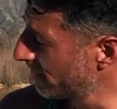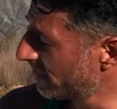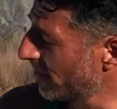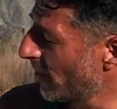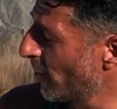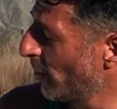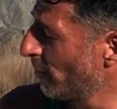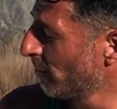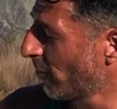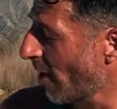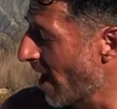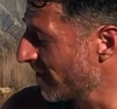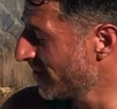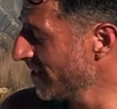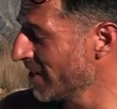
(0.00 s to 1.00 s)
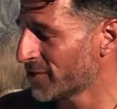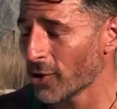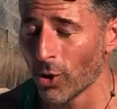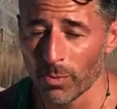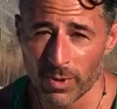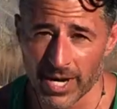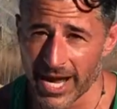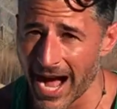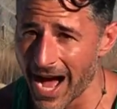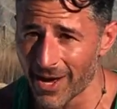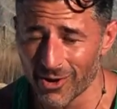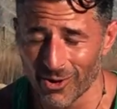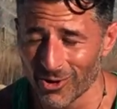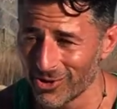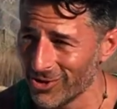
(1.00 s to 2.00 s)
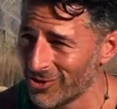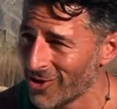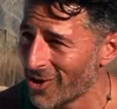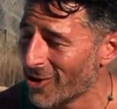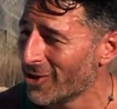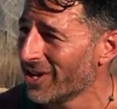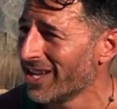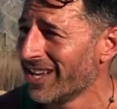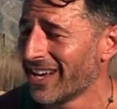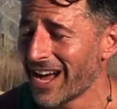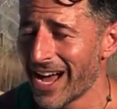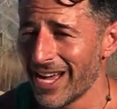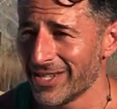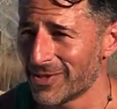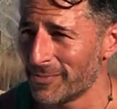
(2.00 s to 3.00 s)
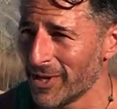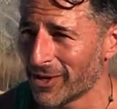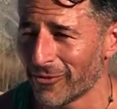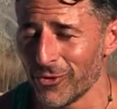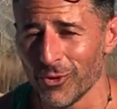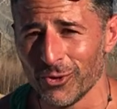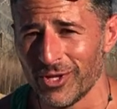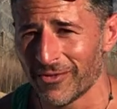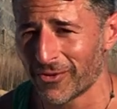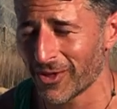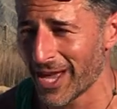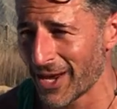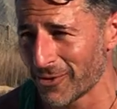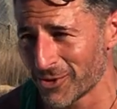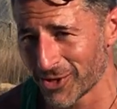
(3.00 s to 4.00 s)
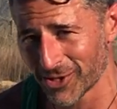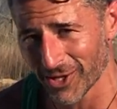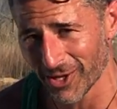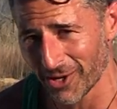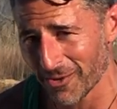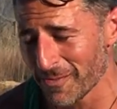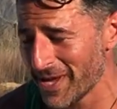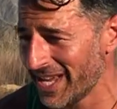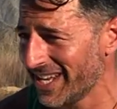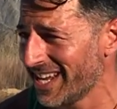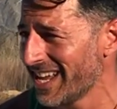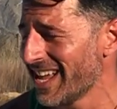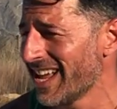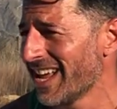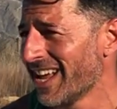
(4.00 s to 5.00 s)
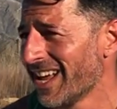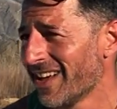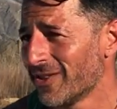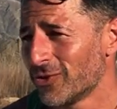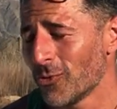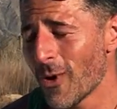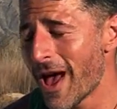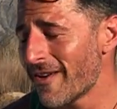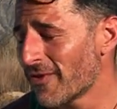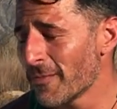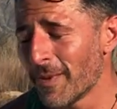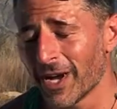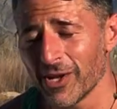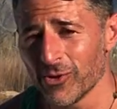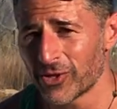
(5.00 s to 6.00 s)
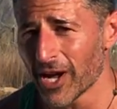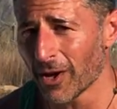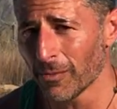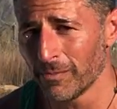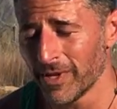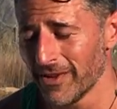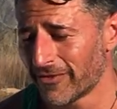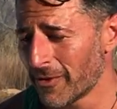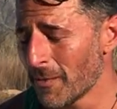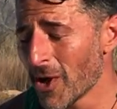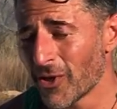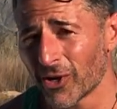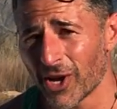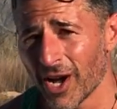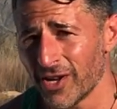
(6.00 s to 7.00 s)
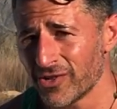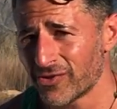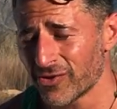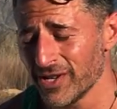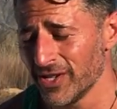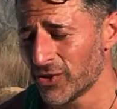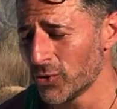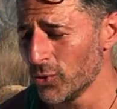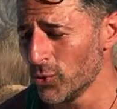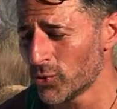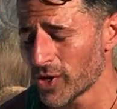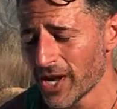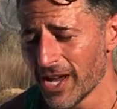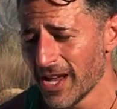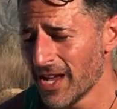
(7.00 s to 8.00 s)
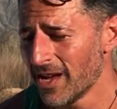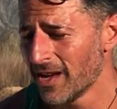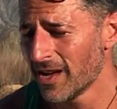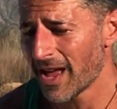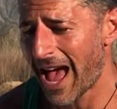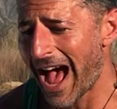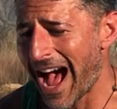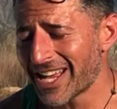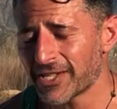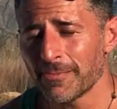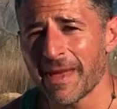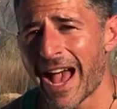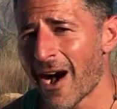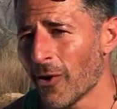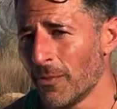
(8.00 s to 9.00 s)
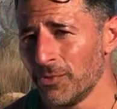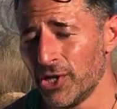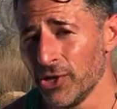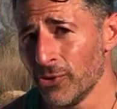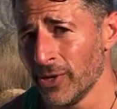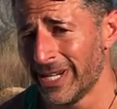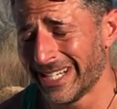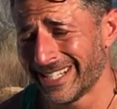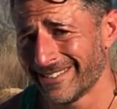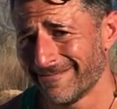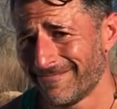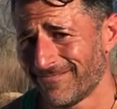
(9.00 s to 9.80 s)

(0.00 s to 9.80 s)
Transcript: So, gracias, obrigado. You know, I speak a few different languages a little bit. To everybody who's helped me, from other countries who's asked me how I'm doing.